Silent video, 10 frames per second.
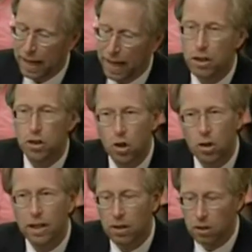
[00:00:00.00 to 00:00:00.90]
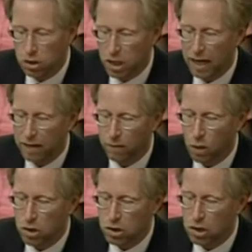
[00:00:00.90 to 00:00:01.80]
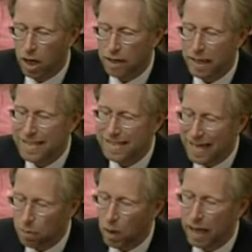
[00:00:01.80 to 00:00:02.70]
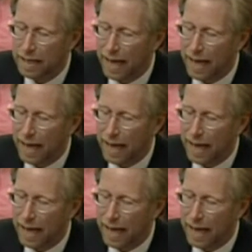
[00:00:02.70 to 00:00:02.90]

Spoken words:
In its early years, CHAC focused on a statewide